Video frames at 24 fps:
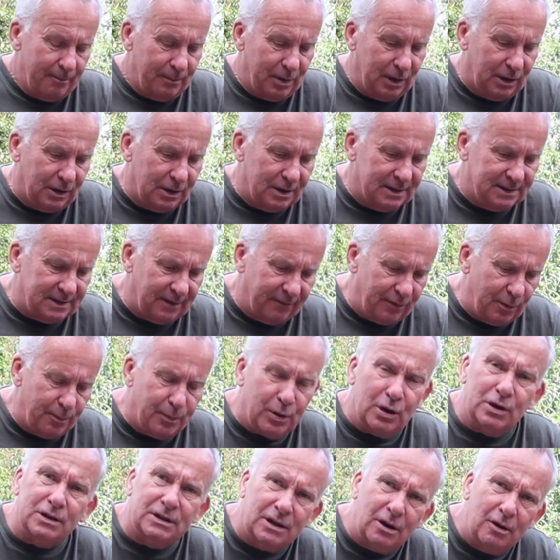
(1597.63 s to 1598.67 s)
because if you
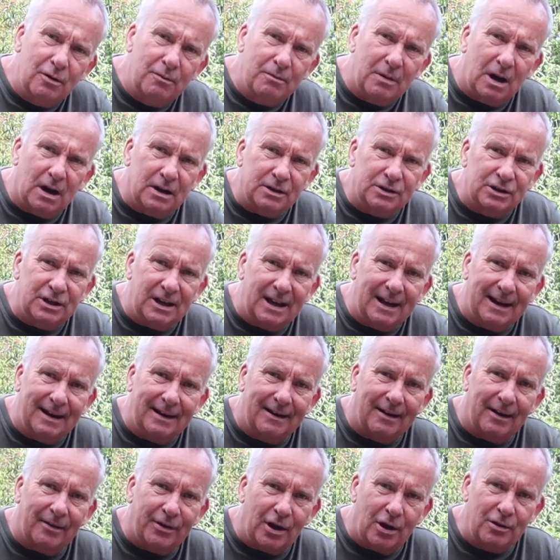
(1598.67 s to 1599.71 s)
put too much
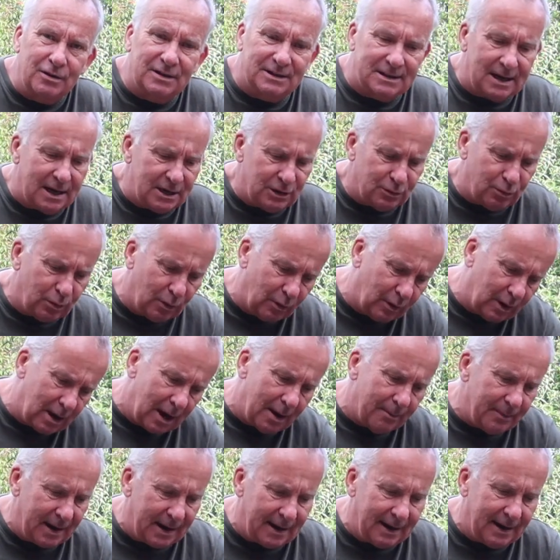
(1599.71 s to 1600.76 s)
in, those tench will
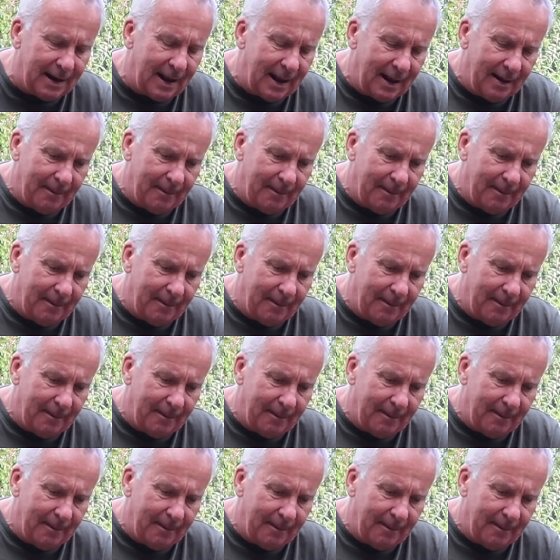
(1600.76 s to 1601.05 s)
come in,